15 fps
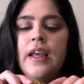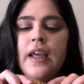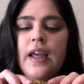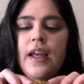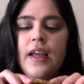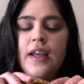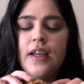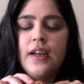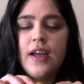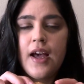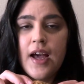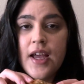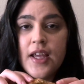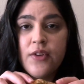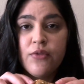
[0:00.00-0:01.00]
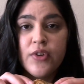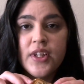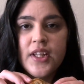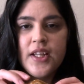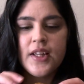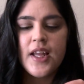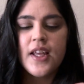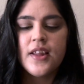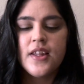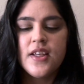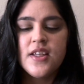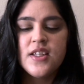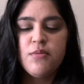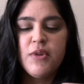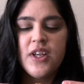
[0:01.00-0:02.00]
And I really like
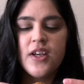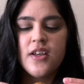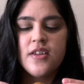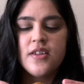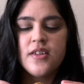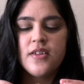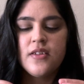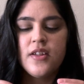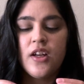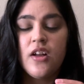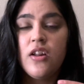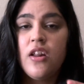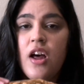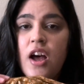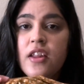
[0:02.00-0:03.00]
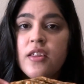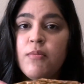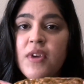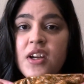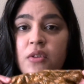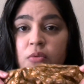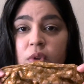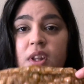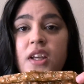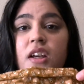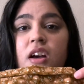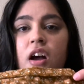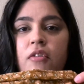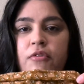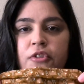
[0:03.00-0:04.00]
these because the cloth made it really
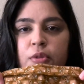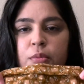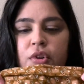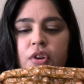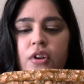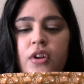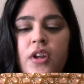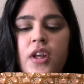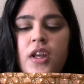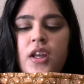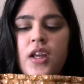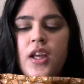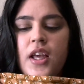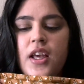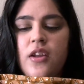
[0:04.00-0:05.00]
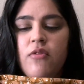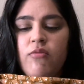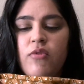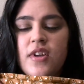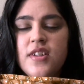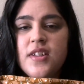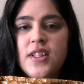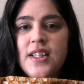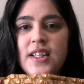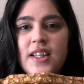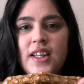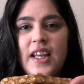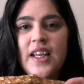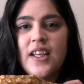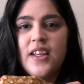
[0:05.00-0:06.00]
comfortable. It wasn't
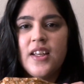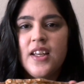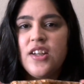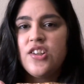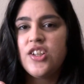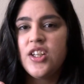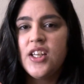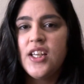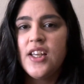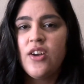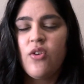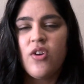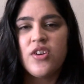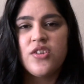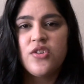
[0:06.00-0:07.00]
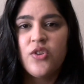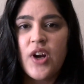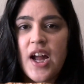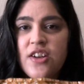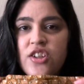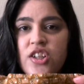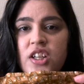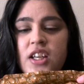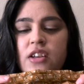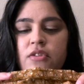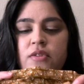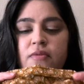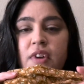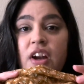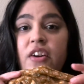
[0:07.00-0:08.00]
like itchy or scratchy. It was
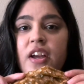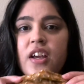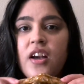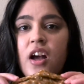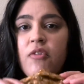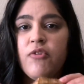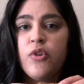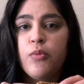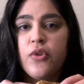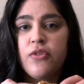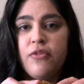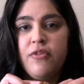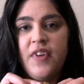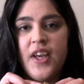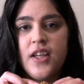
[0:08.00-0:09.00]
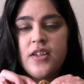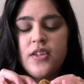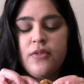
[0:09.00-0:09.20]
very comfortable fit